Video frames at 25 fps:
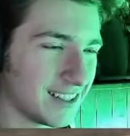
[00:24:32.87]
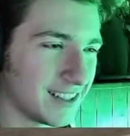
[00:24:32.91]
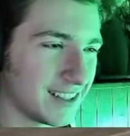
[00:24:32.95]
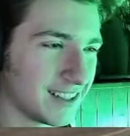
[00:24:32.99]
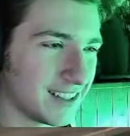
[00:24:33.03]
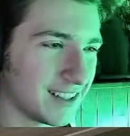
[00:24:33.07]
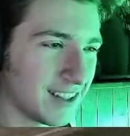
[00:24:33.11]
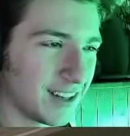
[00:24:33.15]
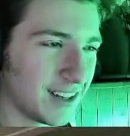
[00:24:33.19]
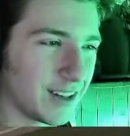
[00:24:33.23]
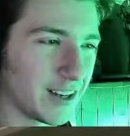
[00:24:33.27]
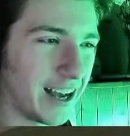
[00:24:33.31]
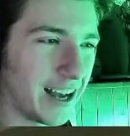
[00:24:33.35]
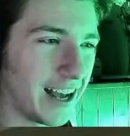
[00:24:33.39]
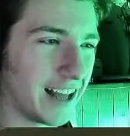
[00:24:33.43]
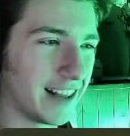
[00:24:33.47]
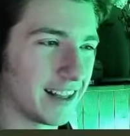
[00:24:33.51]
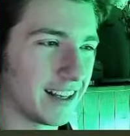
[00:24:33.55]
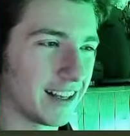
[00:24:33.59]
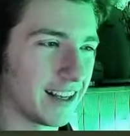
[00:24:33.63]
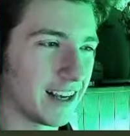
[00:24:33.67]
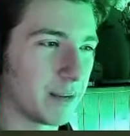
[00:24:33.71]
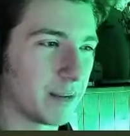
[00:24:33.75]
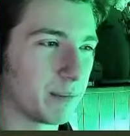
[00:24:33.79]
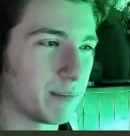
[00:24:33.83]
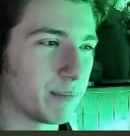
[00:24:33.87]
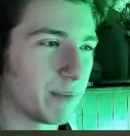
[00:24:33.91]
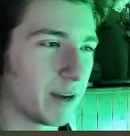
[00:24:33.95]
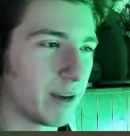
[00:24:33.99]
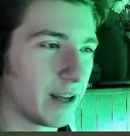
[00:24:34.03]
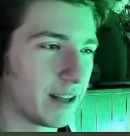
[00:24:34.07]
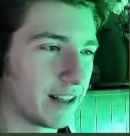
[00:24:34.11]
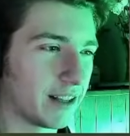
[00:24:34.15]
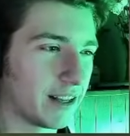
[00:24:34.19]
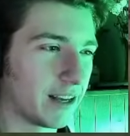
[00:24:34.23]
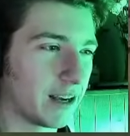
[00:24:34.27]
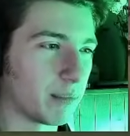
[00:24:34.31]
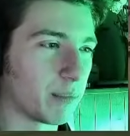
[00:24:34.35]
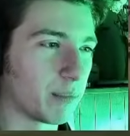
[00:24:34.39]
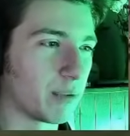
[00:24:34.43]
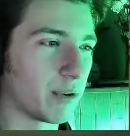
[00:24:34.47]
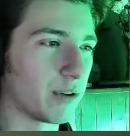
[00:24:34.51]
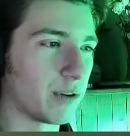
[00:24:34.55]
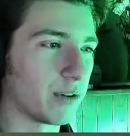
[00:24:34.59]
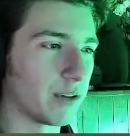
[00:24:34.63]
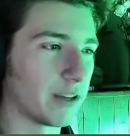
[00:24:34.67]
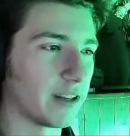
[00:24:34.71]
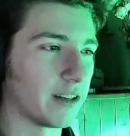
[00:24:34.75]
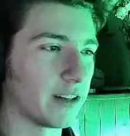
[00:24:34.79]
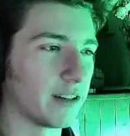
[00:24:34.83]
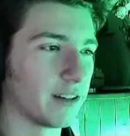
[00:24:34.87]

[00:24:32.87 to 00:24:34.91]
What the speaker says: Okay, I think I broke it.